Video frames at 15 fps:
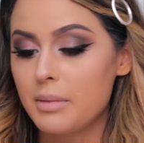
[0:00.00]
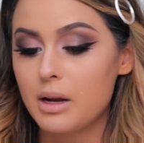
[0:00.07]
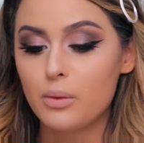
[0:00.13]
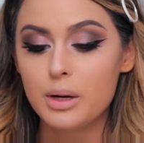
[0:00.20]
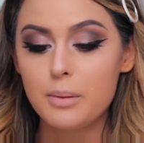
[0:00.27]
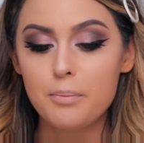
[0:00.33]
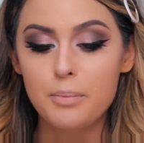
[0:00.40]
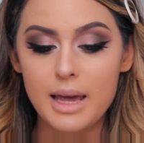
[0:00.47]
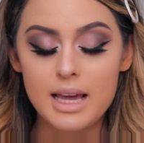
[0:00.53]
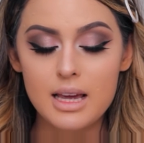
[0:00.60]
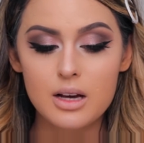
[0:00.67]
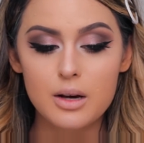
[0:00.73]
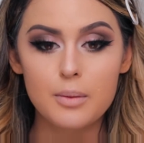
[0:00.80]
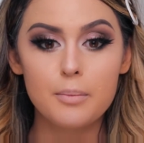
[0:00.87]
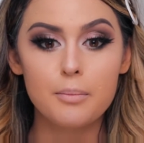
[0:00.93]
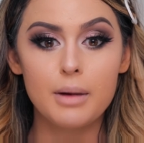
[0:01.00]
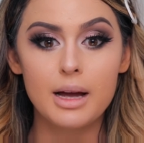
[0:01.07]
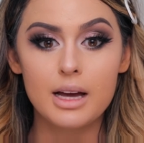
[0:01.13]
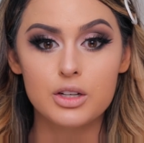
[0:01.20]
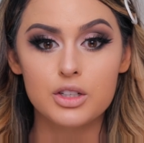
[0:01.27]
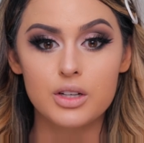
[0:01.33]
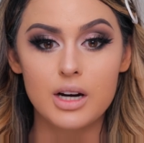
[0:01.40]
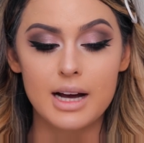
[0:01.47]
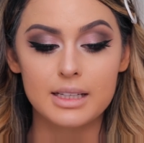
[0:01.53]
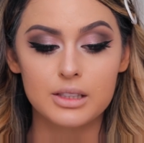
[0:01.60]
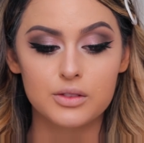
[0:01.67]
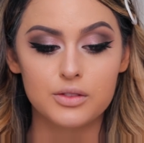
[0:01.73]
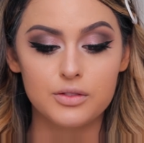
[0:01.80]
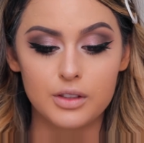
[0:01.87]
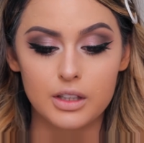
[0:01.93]
I wanna bake my under
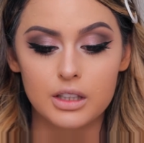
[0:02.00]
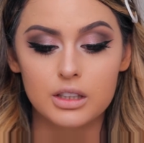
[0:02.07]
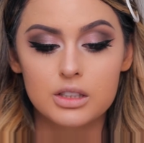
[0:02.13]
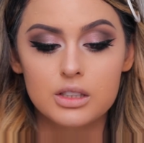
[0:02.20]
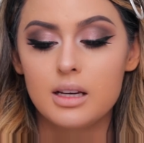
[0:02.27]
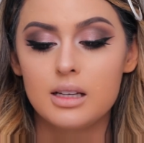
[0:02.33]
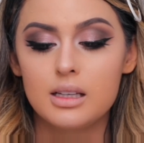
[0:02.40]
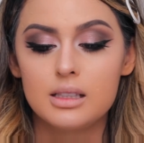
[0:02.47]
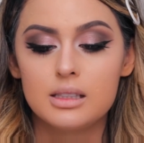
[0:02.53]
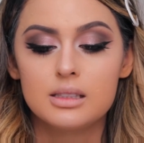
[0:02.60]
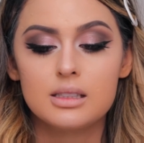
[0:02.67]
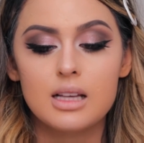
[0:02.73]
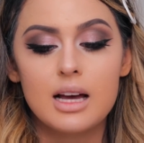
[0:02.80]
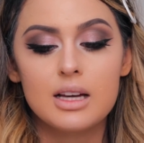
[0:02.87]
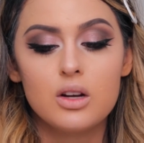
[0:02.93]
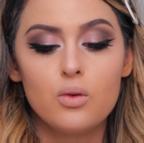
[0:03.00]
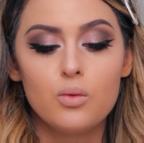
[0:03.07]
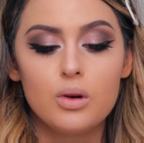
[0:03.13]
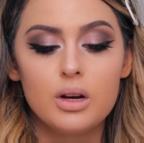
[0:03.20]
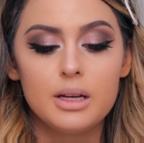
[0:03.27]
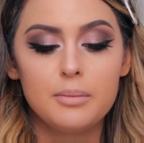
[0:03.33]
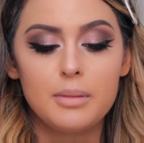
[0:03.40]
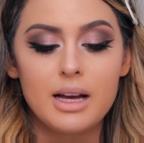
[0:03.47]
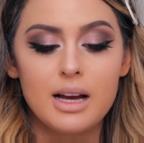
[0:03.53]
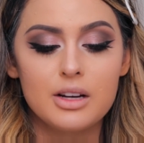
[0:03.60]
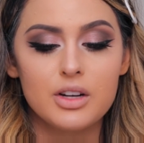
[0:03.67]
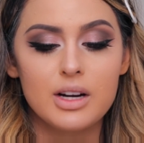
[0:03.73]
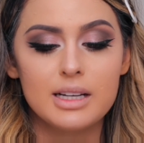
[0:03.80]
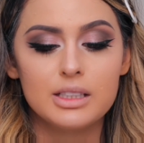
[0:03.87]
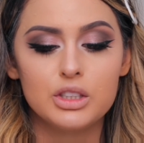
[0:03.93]
eyes first because I don't want my
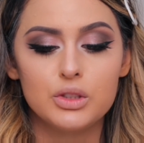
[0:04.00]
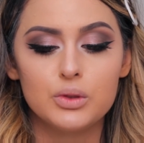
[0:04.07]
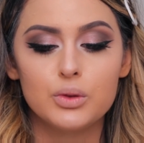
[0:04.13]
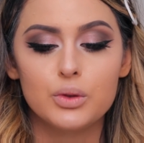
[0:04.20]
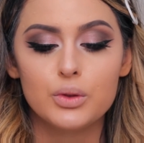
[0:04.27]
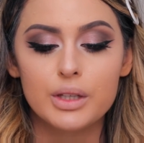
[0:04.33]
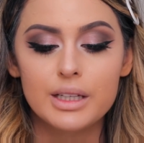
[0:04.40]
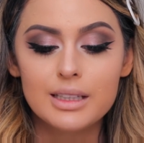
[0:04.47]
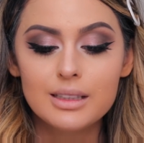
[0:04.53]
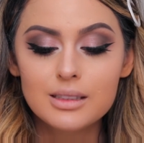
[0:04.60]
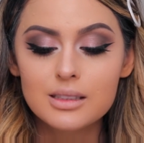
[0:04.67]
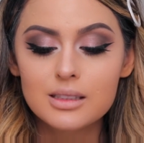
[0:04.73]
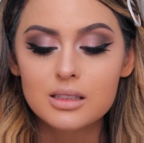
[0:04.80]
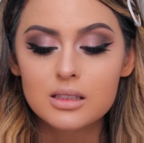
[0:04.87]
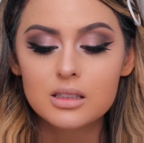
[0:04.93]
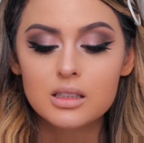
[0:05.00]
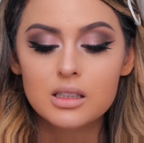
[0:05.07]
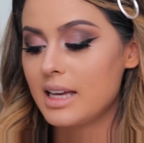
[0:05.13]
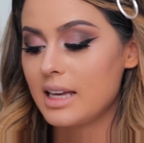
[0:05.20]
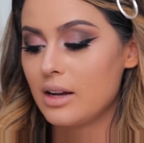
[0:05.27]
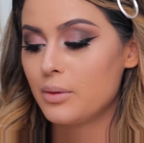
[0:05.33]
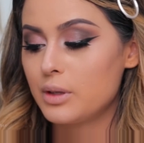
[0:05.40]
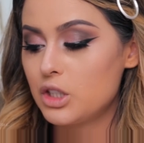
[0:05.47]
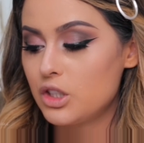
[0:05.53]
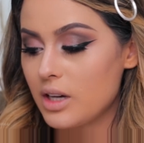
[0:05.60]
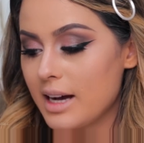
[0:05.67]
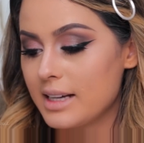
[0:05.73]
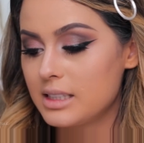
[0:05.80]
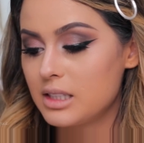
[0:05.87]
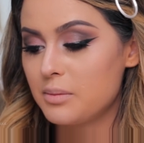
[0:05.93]
under eyes to crease. And I want you
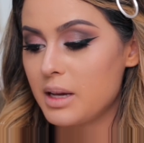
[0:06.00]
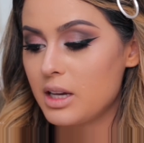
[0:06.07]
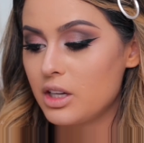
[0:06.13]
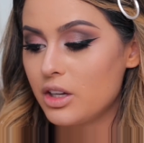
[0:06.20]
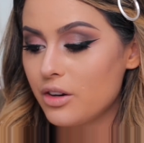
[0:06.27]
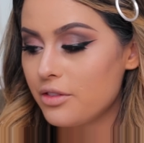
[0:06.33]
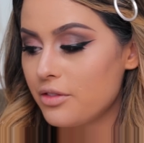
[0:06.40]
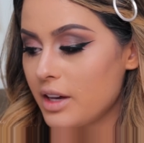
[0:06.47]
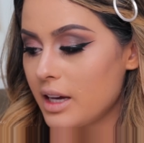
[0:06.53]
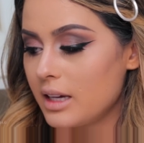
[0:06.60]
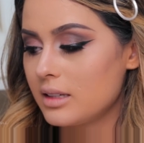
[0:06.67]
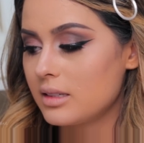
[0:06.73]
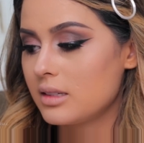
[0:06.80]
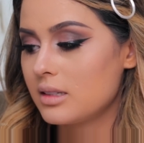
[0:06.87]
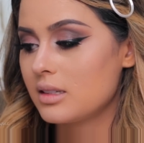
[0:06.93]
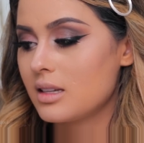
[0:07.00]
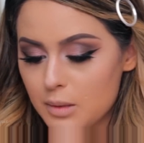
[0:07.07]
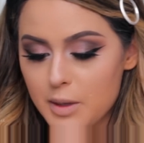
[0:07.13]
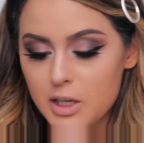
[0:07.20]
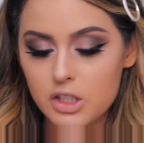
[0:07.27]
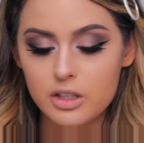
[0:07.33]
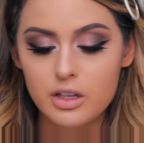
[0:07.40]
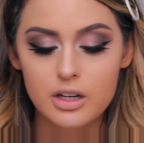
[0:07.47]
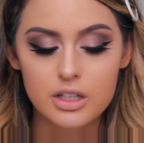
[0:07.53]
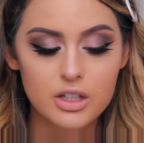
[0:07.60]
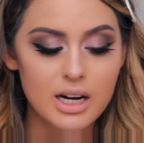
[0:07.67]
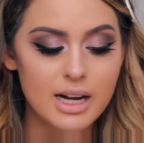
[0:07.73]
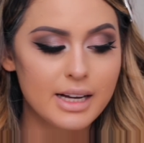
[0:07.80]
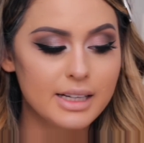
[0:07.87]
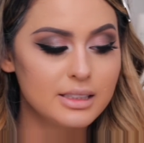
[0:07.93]
guys to bake your face, especially your
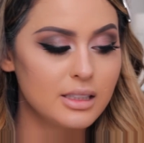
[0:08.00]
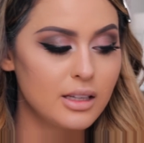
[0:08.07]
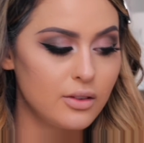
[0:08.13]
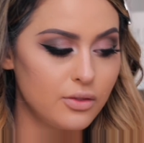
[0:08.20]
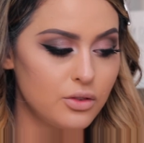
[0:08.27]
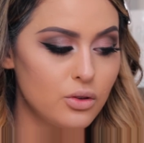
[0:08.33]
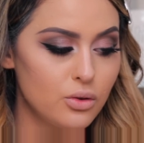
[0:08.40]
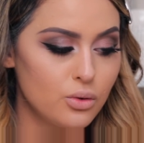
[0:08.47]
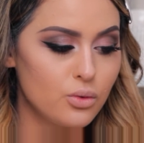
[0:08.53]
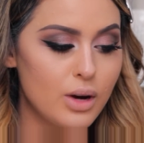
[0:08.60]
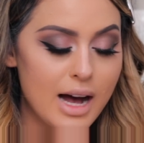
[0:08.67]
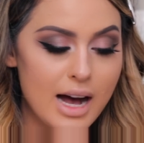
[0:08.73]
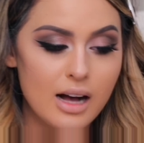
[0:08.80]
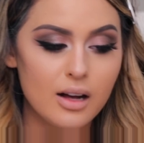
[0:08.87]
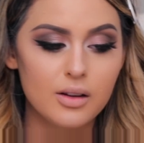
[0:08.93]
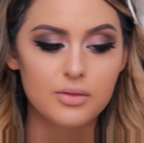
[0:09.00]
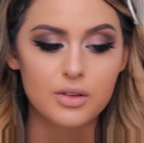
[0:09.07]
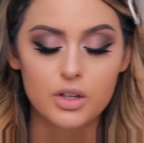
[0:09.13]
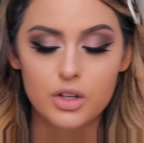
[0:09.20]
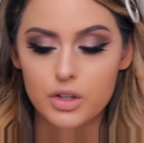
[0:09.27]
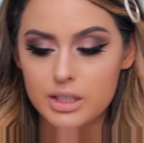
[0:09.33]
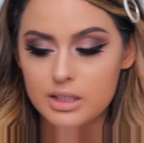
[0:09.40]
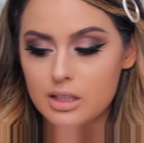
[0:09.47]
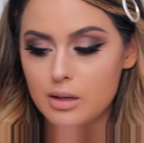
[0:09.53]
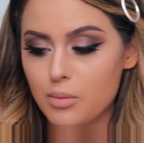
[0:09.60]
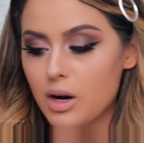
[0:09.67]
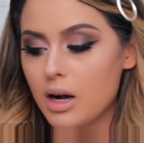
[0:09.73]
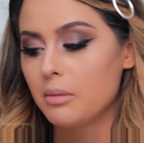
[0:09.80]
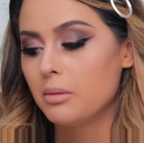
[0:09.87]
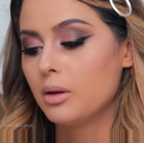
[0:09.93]
under eyes, if you have a creasing
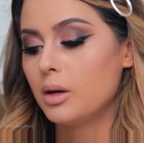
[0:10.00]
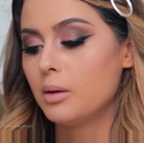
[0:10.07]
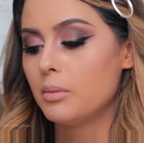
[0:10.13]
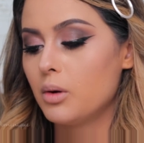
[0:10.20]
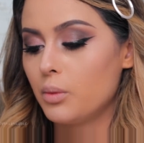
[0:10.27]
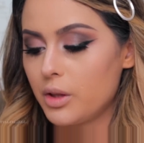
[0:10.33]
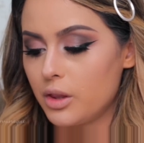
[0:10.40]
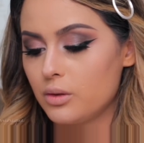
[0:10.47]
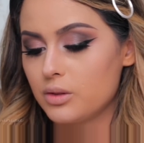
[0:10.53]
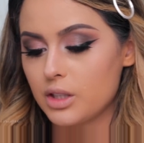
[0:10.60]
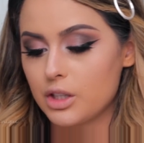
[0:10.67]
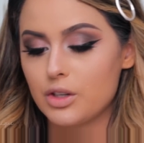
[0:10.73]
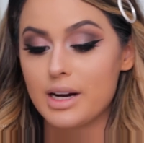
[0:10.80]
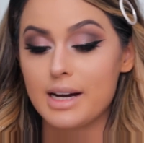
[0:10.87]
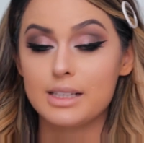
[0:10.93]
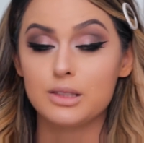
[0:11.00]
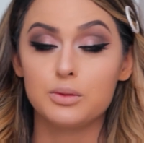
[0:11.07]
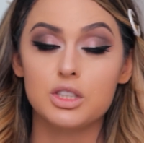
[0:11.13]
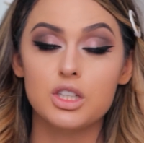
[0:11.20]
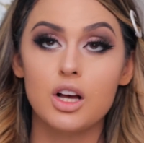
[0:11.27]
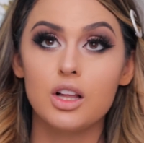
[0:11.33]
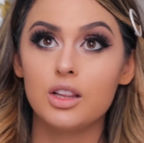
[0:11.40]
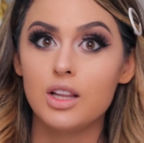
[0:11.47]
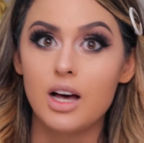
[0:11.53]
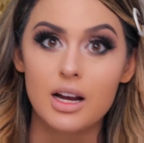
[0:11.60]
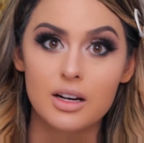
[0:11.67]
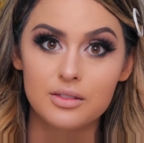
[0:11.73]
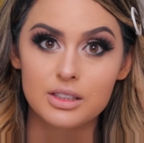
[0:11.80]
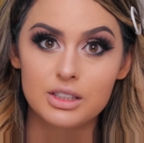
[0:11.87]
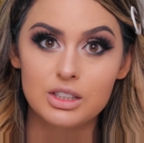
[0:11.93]
problem with those under eyes, which a
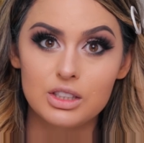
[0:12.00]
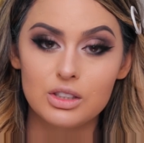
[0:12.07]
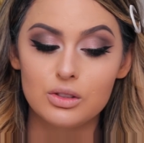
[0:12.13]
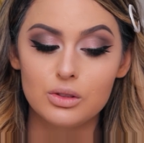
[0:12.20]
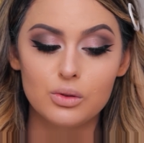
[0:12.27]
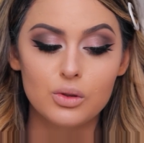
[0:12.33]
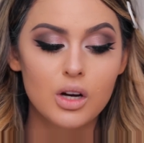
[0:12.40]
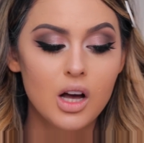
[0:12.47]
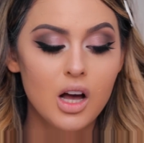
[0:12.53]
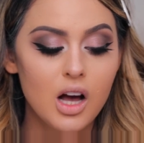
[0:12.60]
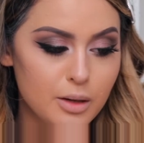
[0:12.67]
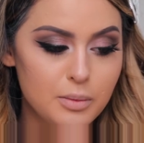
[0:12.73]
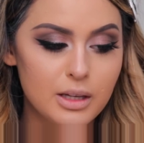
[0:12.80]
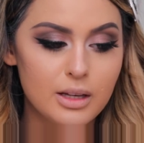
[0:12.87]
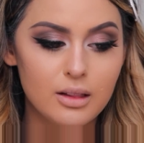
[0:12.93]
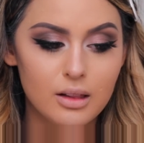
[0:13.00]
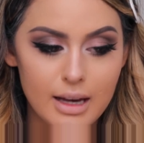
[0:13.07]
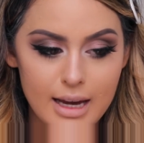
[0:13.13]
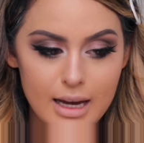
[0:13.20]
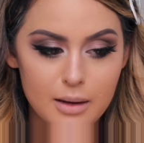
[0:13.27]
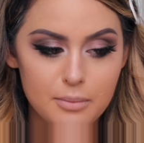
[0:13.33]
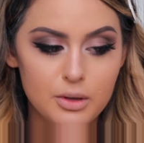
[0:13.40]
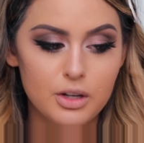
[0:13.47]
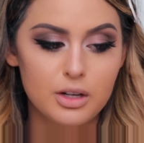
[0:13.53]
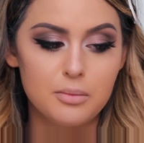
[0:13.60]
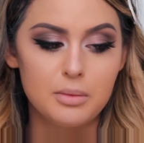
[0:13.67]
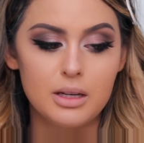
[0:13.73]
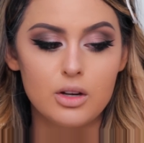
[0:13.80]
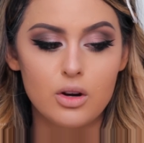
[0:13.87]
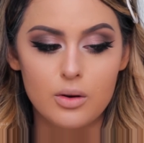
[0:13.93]
lot of us do. You're gonna be glam, you're
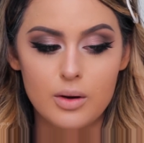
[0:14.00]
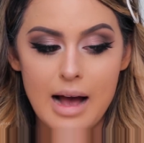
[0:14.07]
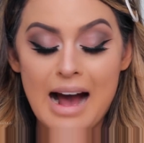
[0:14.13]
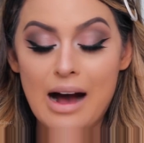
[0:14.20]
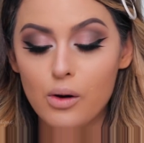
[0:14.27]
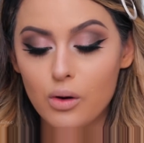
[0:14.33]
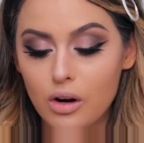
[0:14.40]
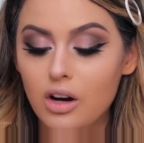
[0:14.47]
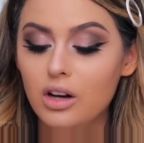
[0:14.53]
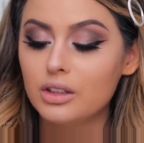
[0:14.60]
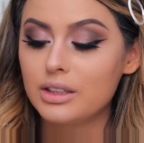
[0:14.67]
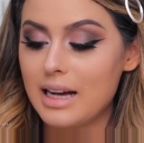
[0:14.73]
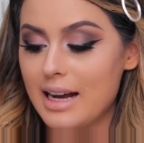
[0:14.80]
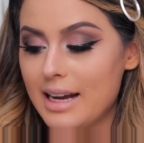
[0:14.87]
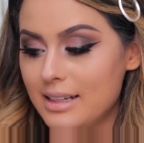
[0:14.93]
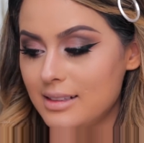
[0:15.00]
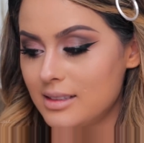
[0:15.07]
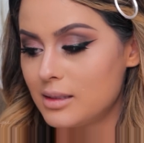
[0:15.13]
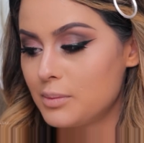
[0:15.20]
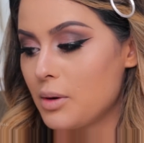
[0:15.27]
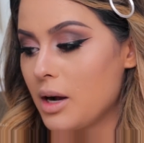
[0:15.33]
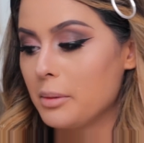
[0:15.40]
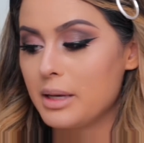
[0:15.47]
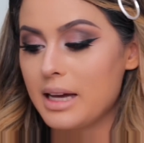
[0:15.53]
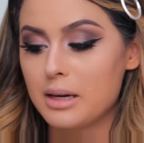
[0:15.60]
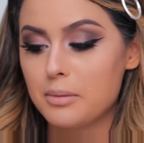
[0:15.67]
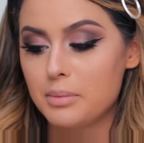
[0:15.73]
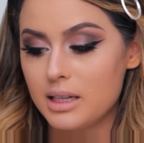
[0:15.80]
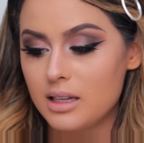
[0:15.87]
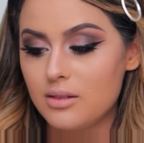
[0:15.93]
gonna be out all night, probably
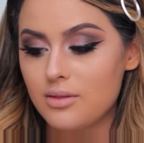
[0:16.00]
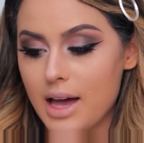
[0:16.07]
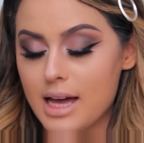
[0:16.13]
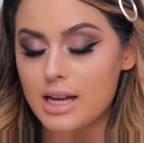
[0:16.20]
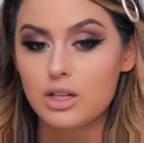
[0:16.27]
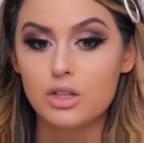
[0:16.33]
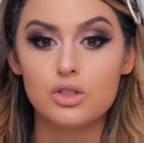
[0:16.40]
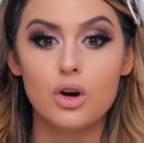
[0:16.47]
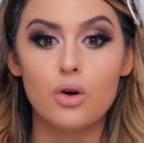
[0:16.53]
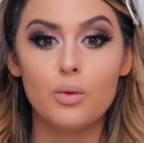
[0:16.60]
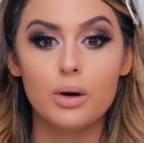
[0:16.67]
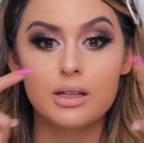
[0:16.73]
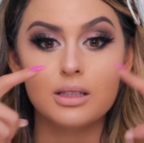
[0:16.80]
at a big event. You don't